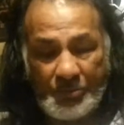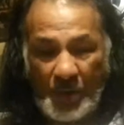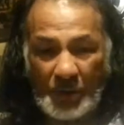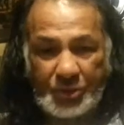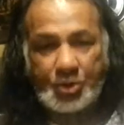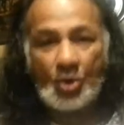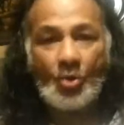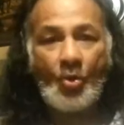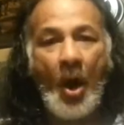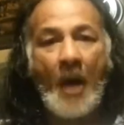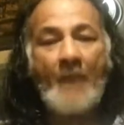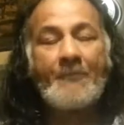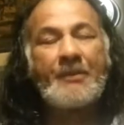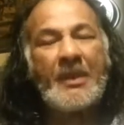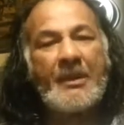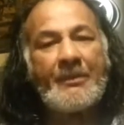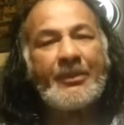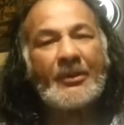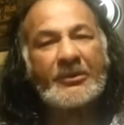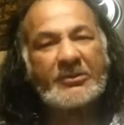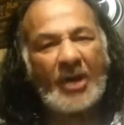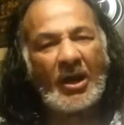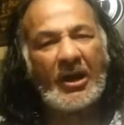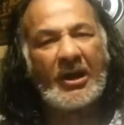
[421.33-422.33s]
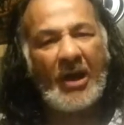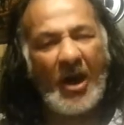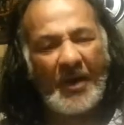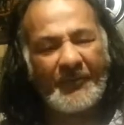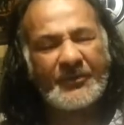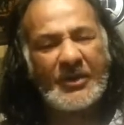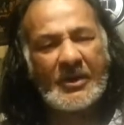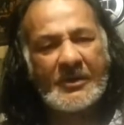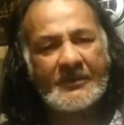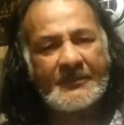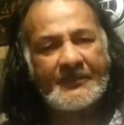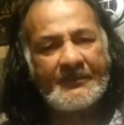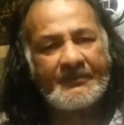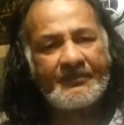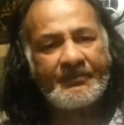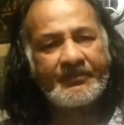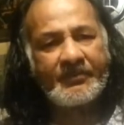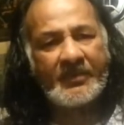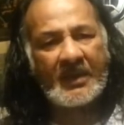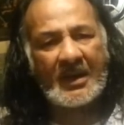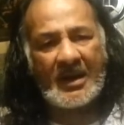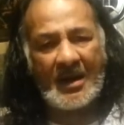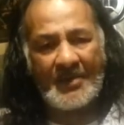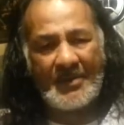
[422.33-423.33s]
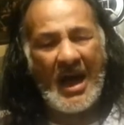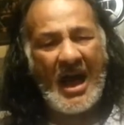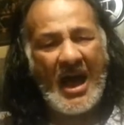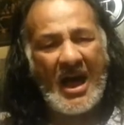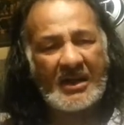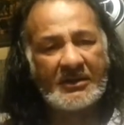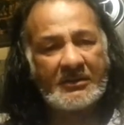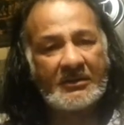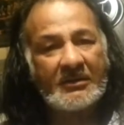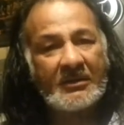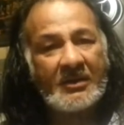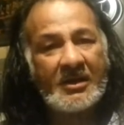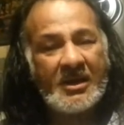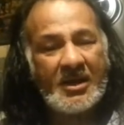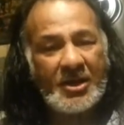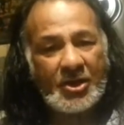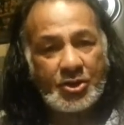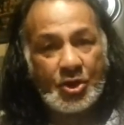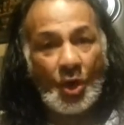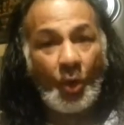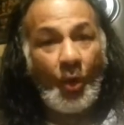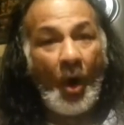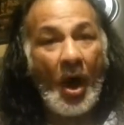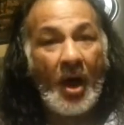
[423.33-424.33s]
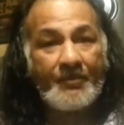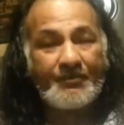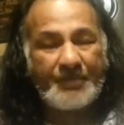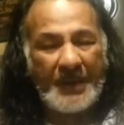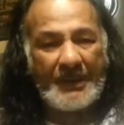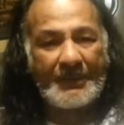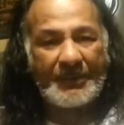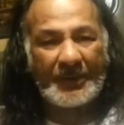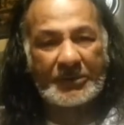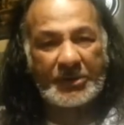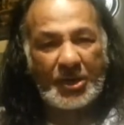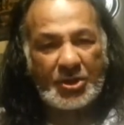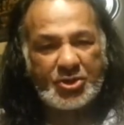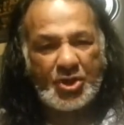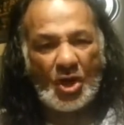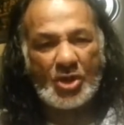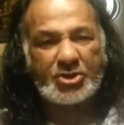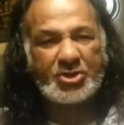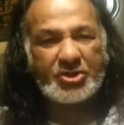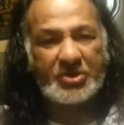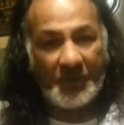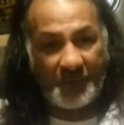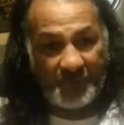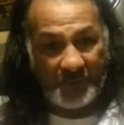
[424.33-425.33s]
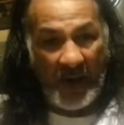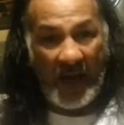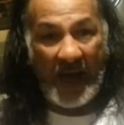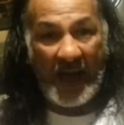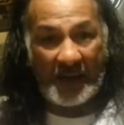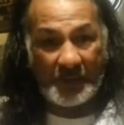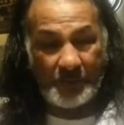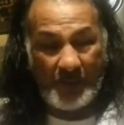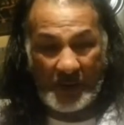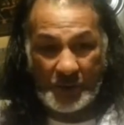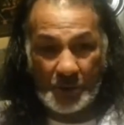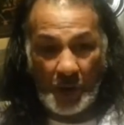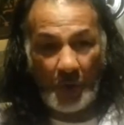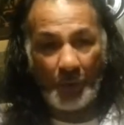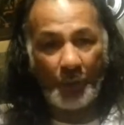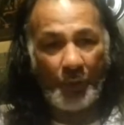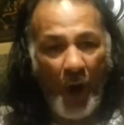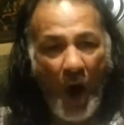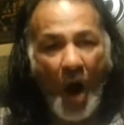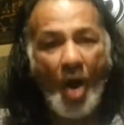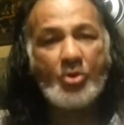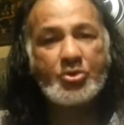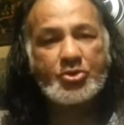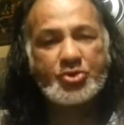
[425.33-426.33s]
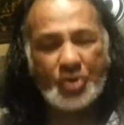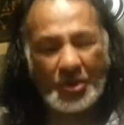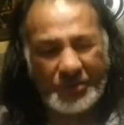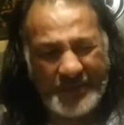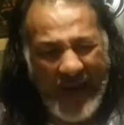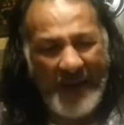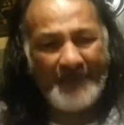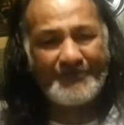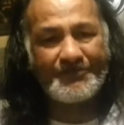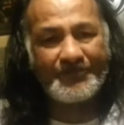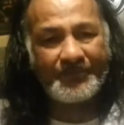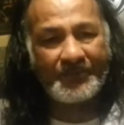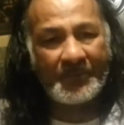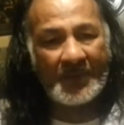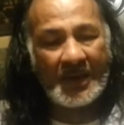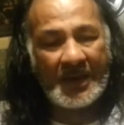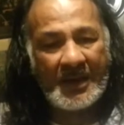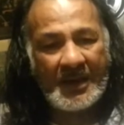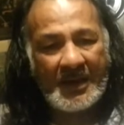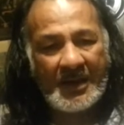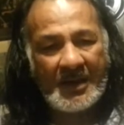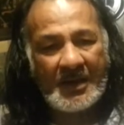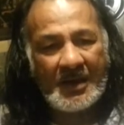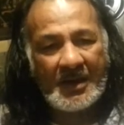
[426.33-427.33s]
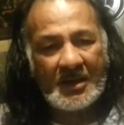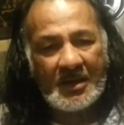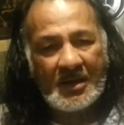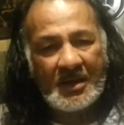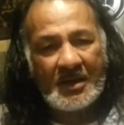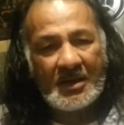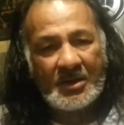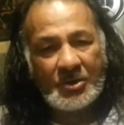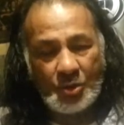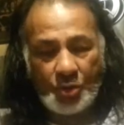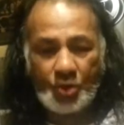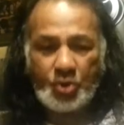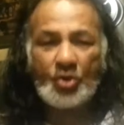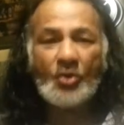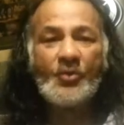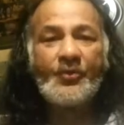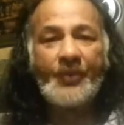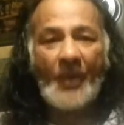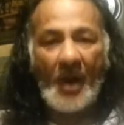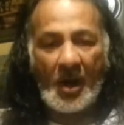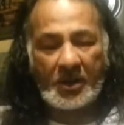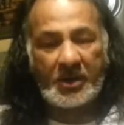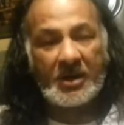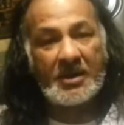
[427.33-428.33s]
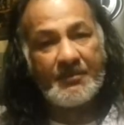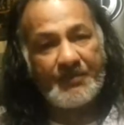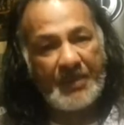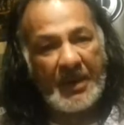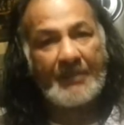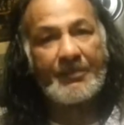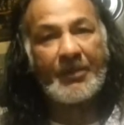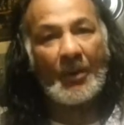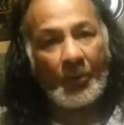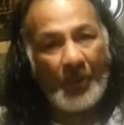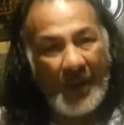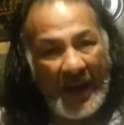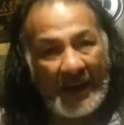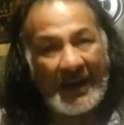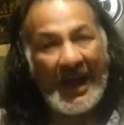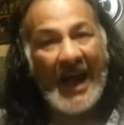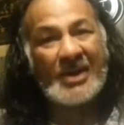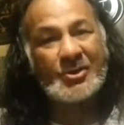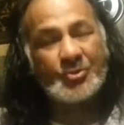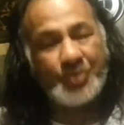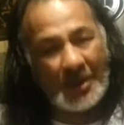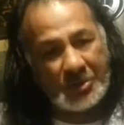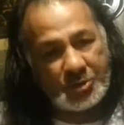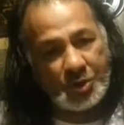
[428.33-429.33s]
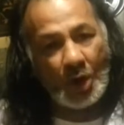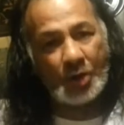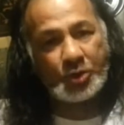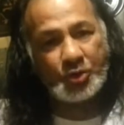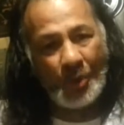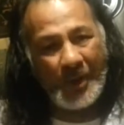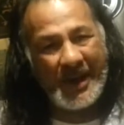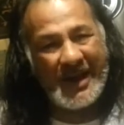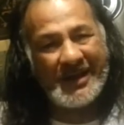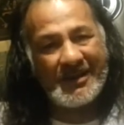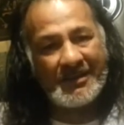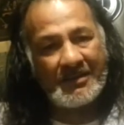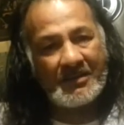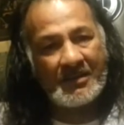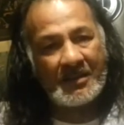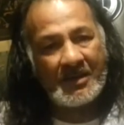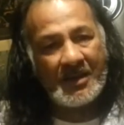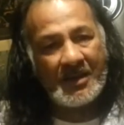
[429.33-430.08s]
But you want people to love you? Come on! You want people to justify when you're wrong to them? Do you fucking people realize what you're doing?